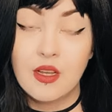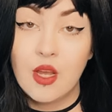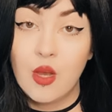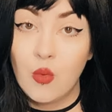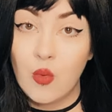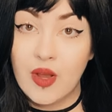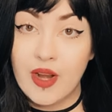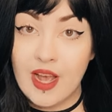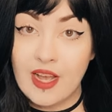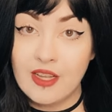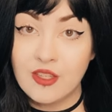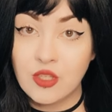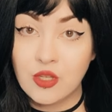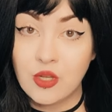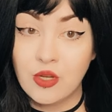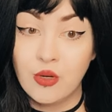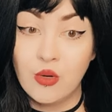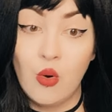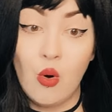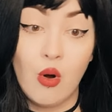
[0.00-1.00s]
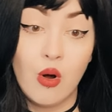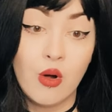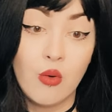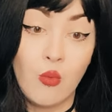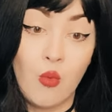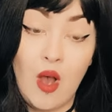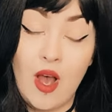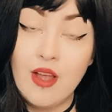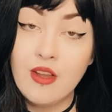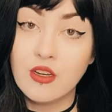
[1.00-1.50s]
When asked who or
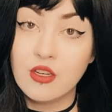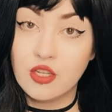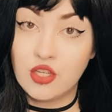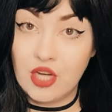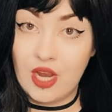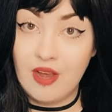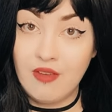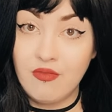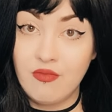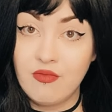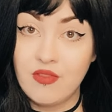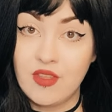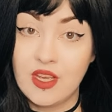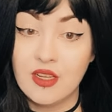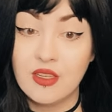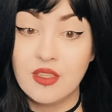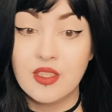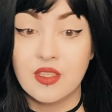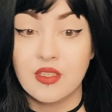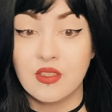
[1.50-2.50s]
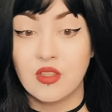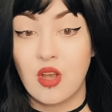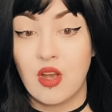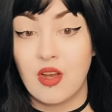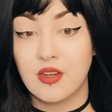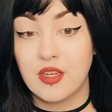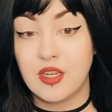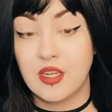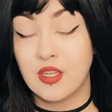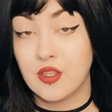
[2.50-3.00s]
what Jeff thinks is
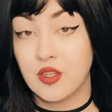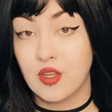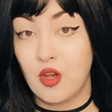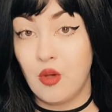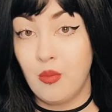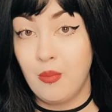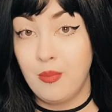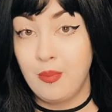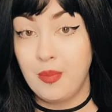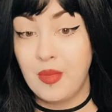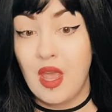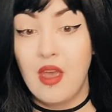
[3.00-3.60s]
haunting his home,